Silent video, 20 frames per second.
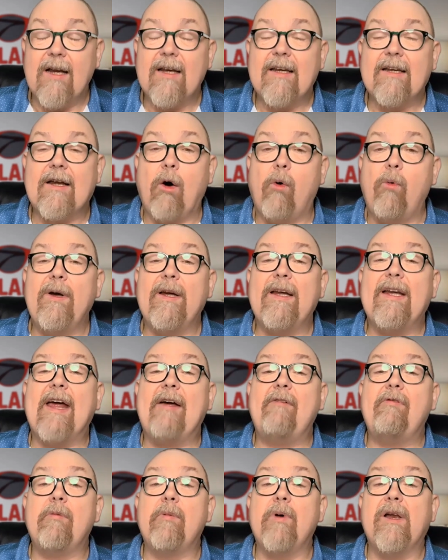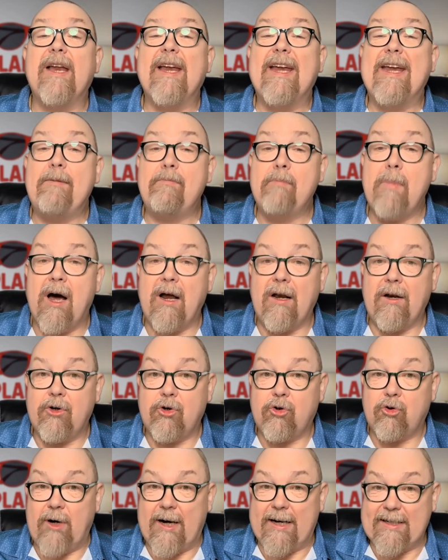Go and give them an email
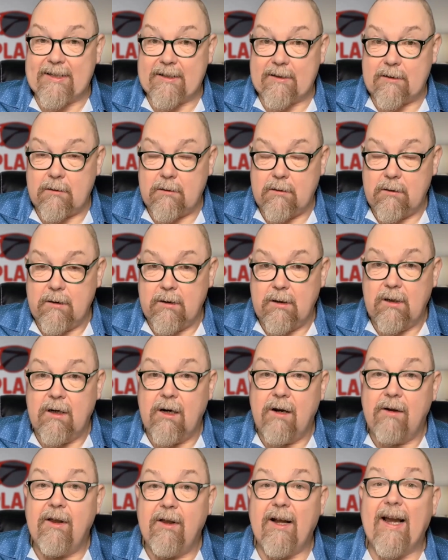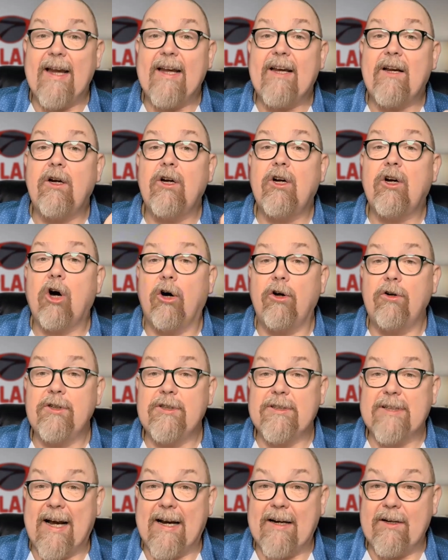address that they can
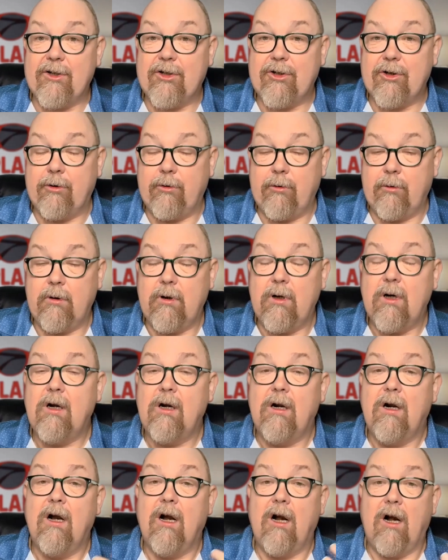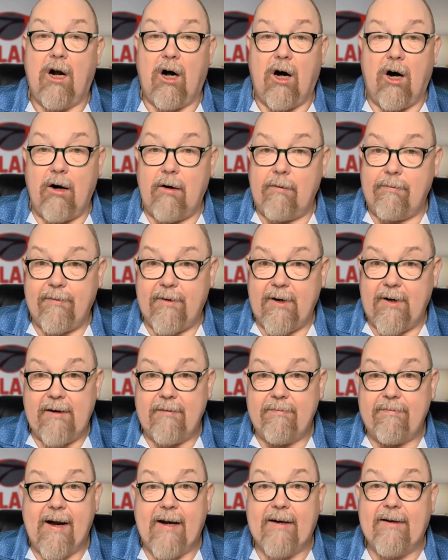contact you after the
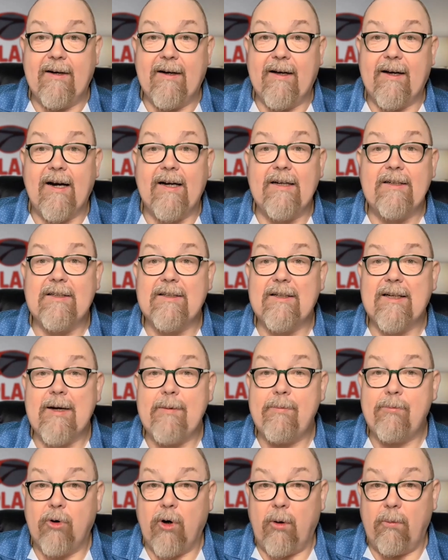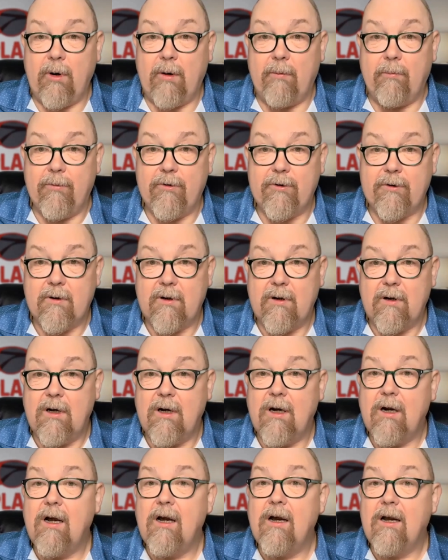event in case there's any problems.
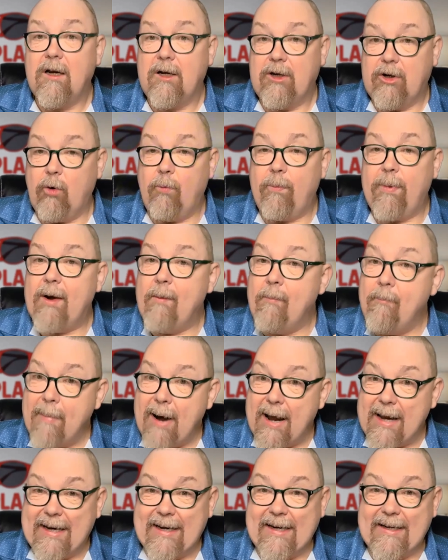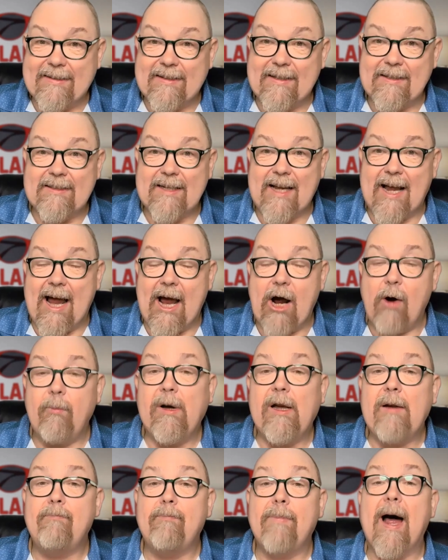You'll be amazed as to how
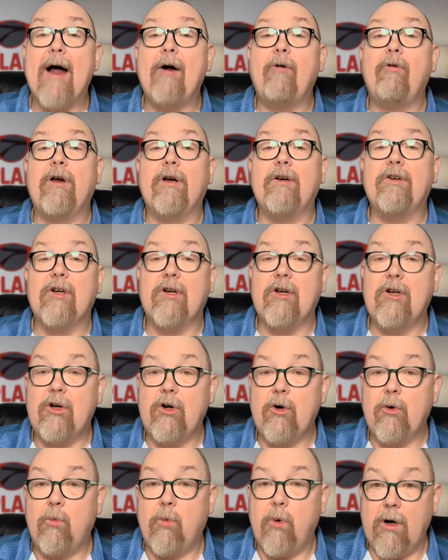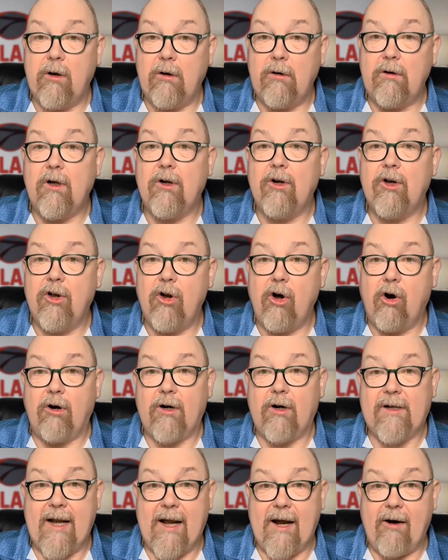many barriers you will
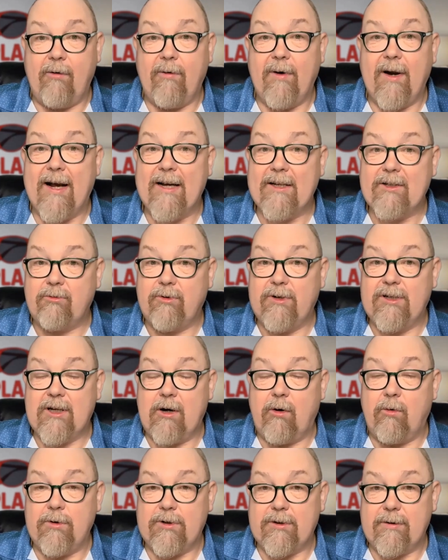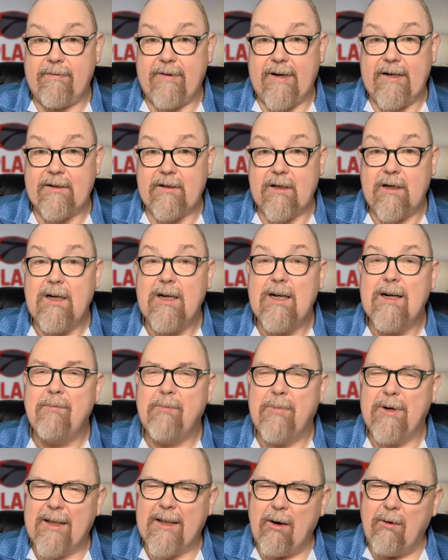knock down as a result of this.
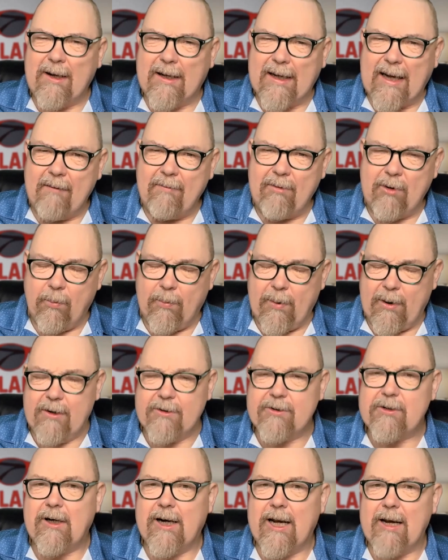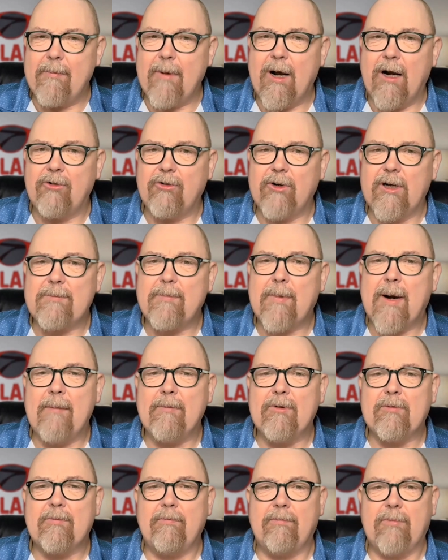But don't give your personal email address.
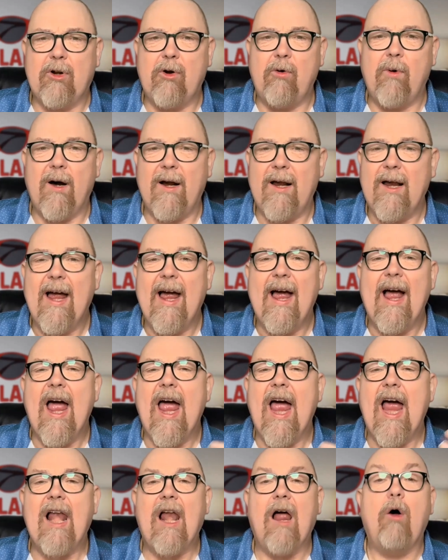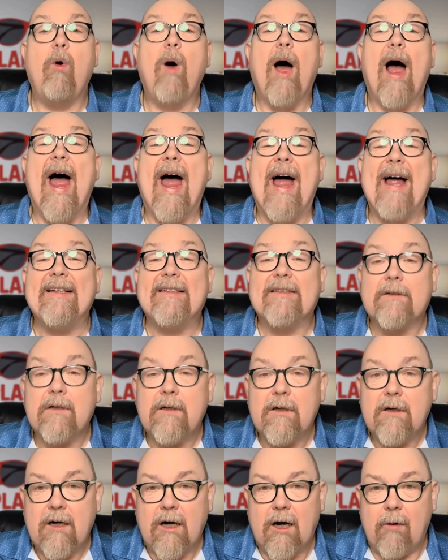Perhaps do a hello at,
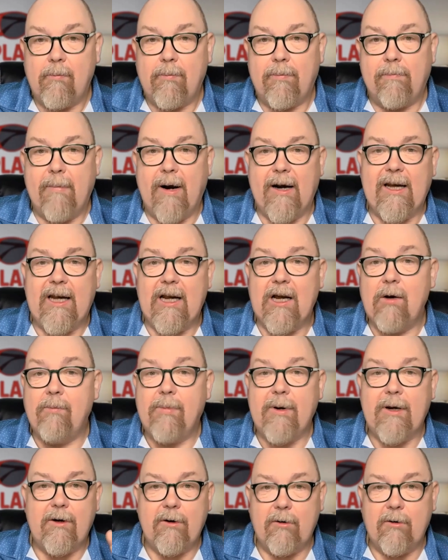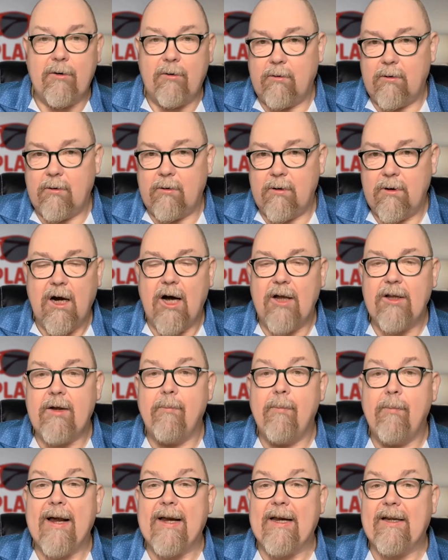may be your a
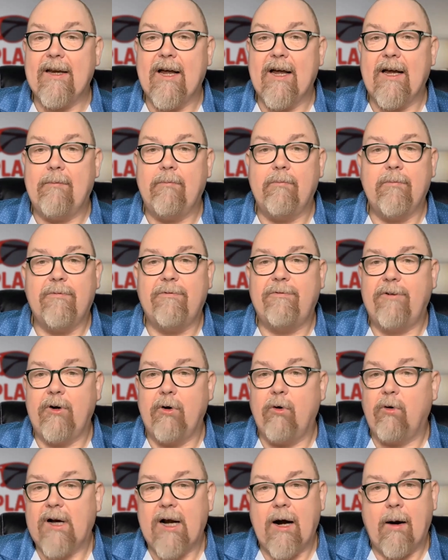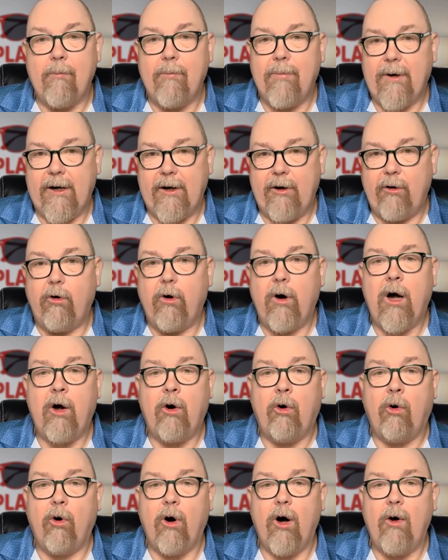domain name for your company or
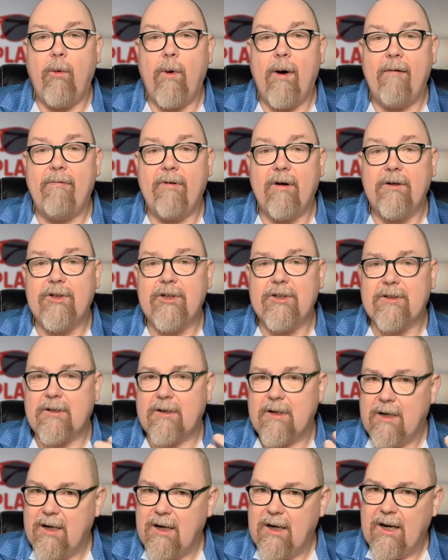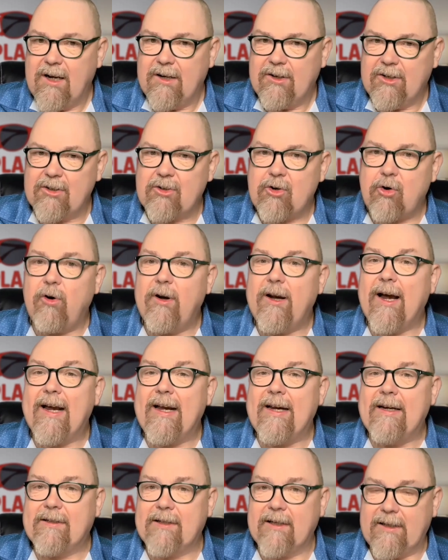whoever. Just
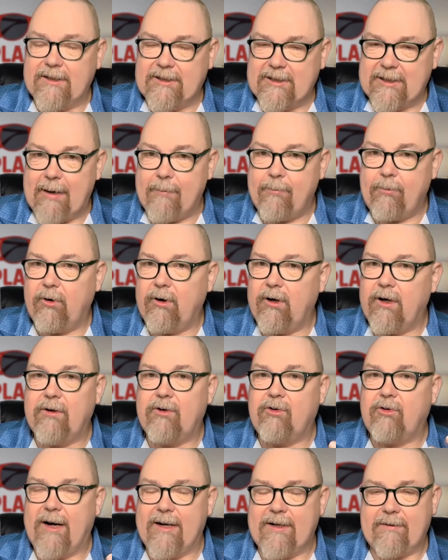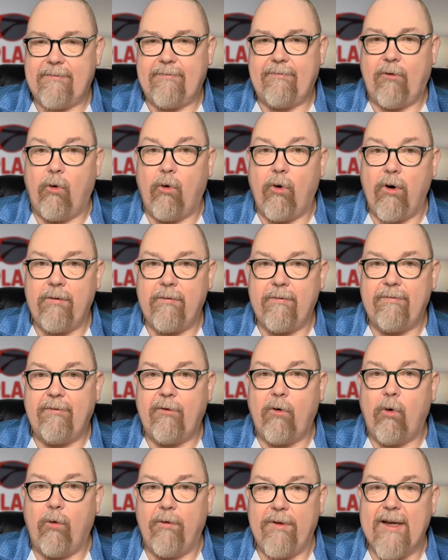create a separate address
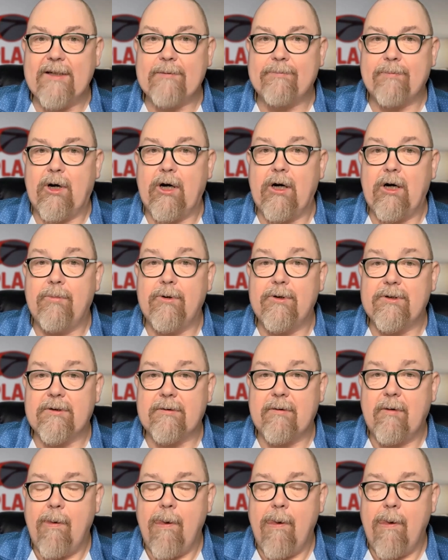for this purpose.